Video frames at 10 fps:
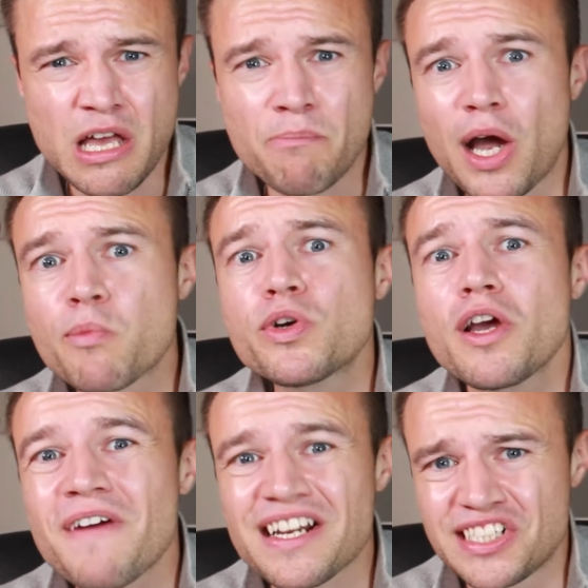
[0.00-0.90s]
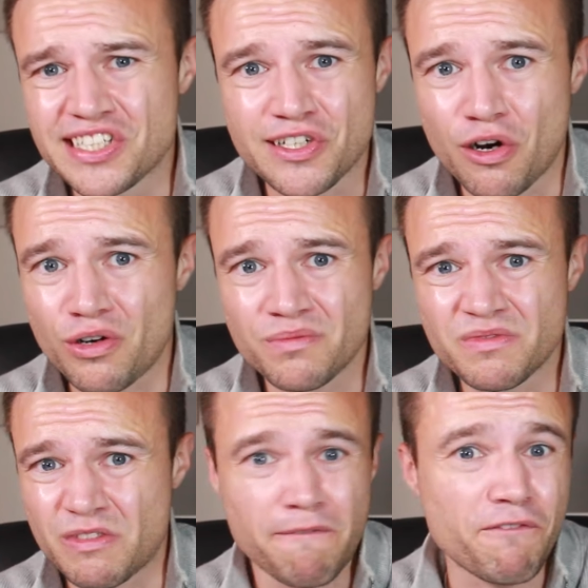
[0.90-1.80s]
But I wouldn't have actually got
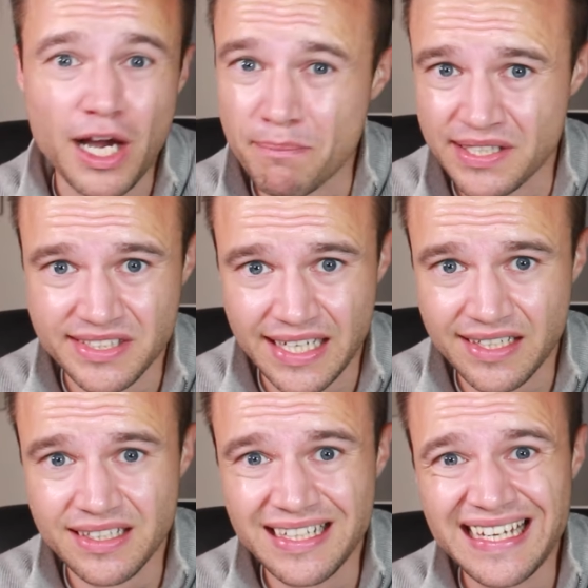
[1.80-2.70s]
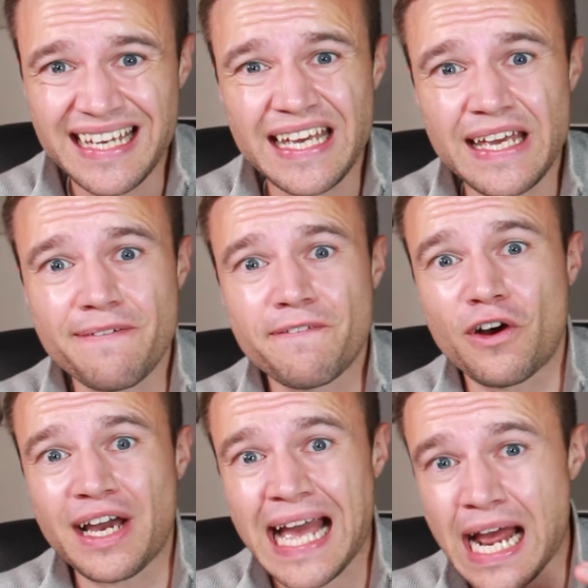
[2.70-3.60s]
the 5% if
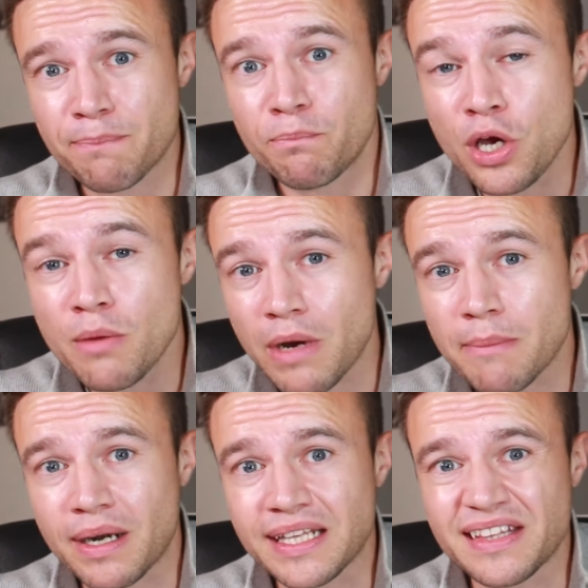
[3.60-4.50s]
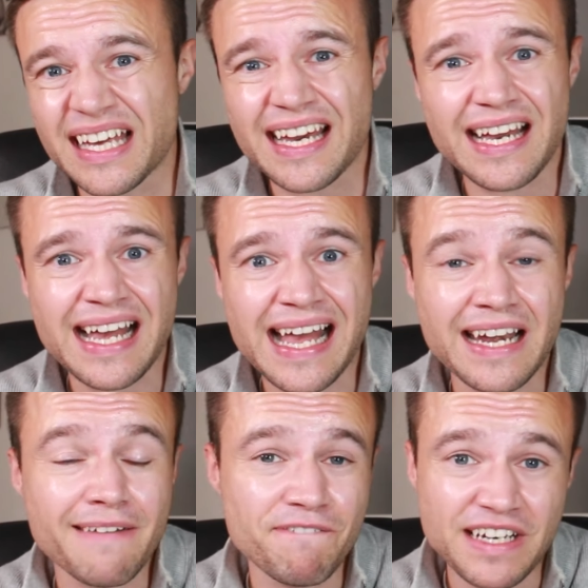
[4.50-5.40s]
I had put my money there
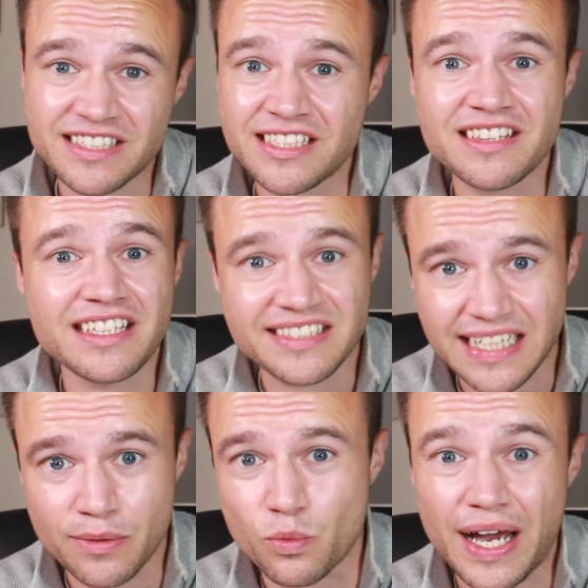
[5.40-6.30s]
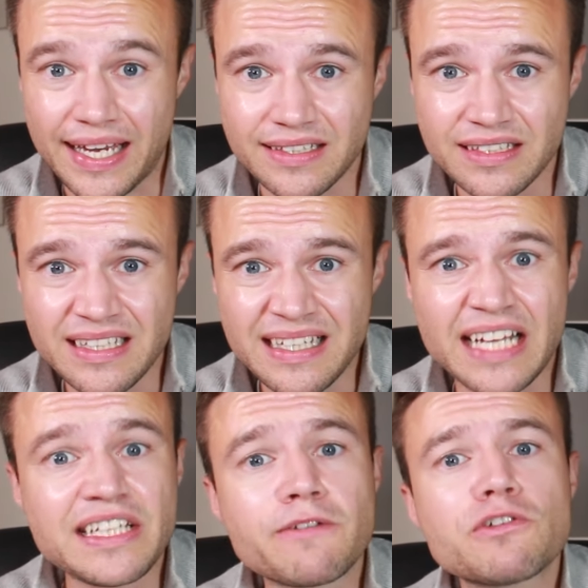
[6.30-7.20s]
and invested the same way.
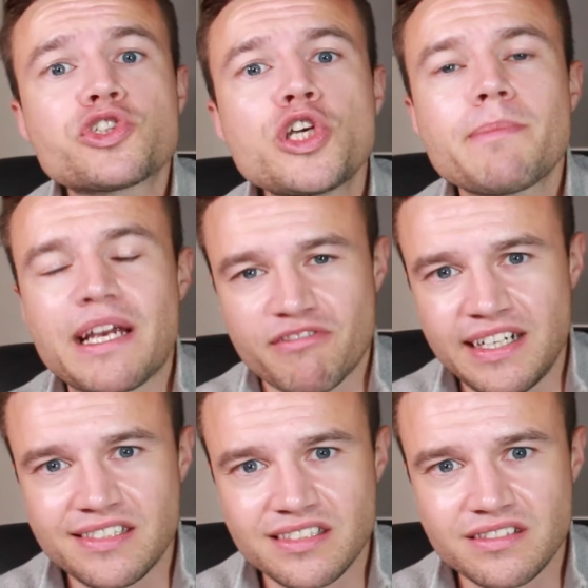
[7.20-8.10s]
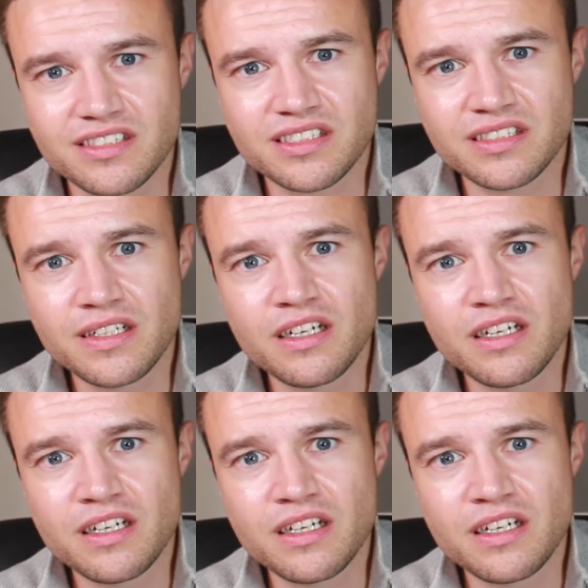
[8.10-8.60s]
And that's for two main reasons.